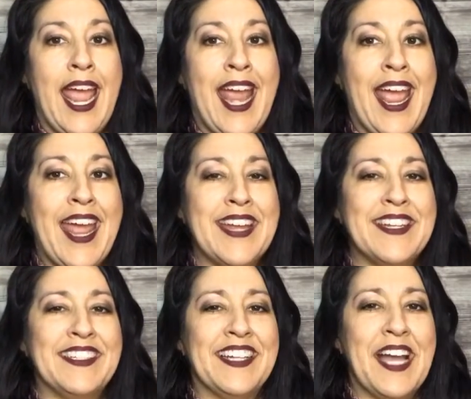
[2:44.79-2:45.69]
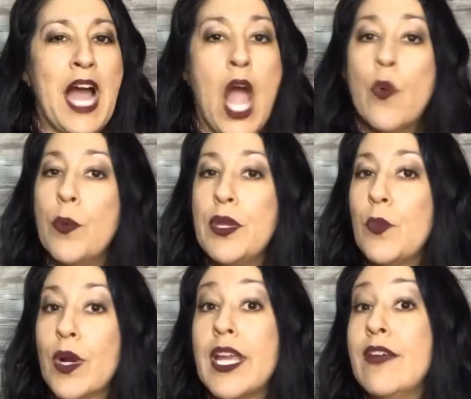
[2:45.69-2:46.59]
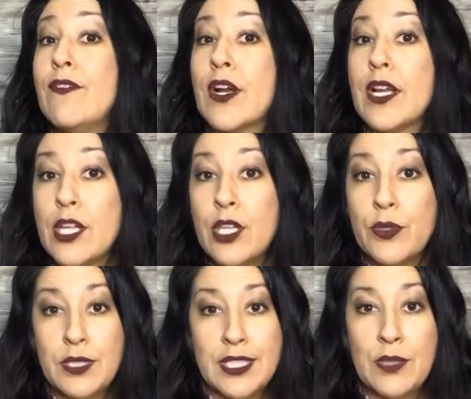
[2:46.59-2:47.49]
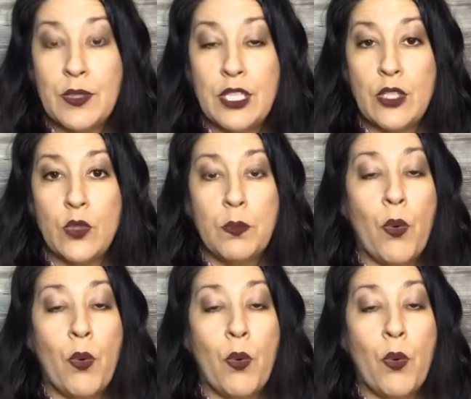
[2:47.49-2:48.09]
And I will be working very closely with you,